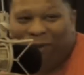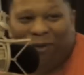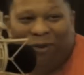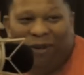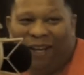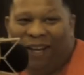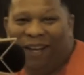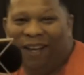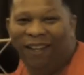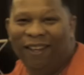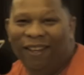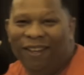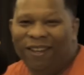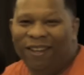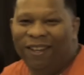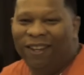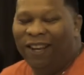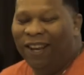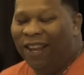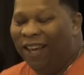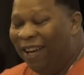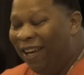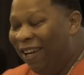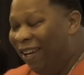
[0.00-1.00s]
through that.
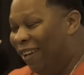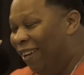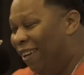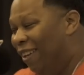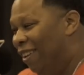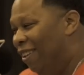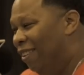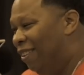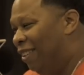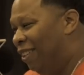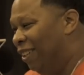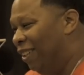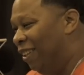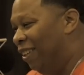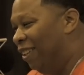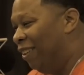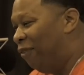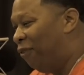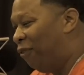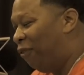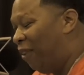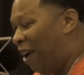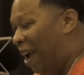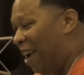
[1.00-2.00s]
Like to the
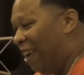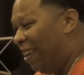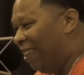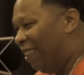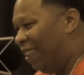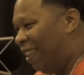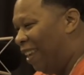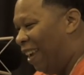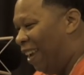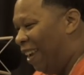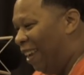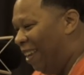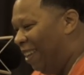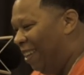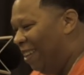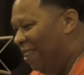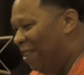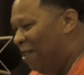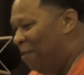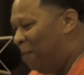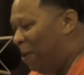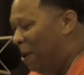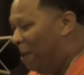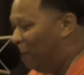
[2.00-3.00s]
fact that
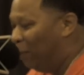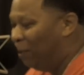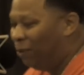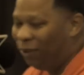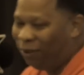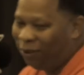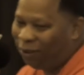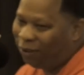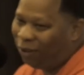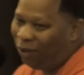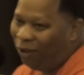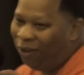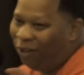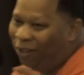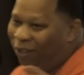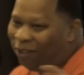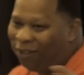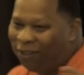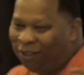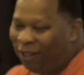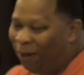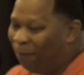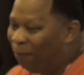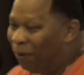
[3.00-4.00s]
people just started
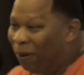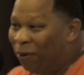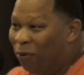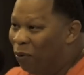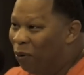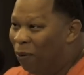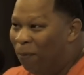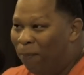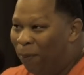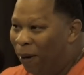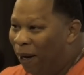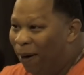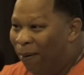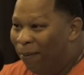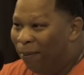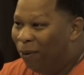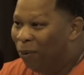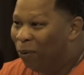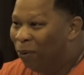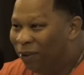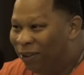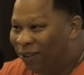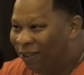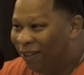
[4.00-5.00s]
accepting what Baby
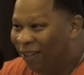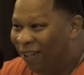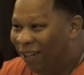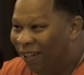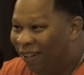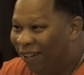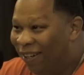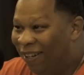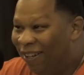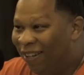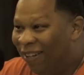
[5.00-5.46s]
would say.